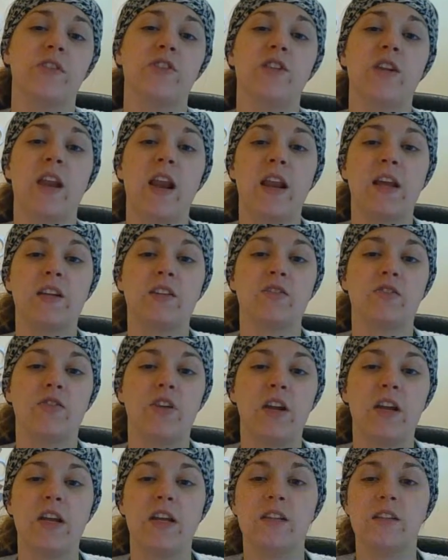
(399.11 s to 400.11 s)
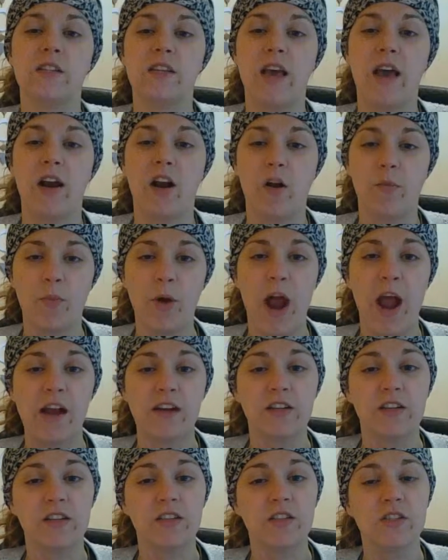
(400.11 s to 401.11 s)
genetic screenings at our
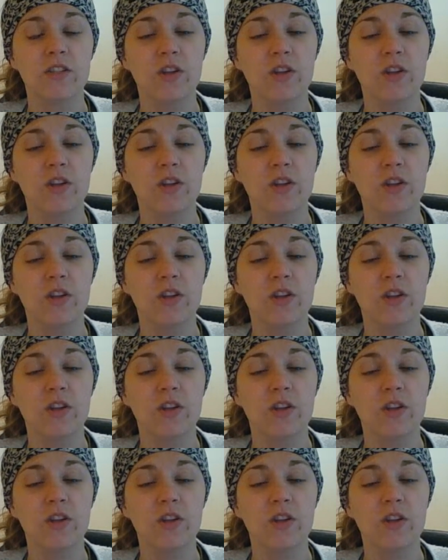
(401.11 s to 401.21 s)
practice.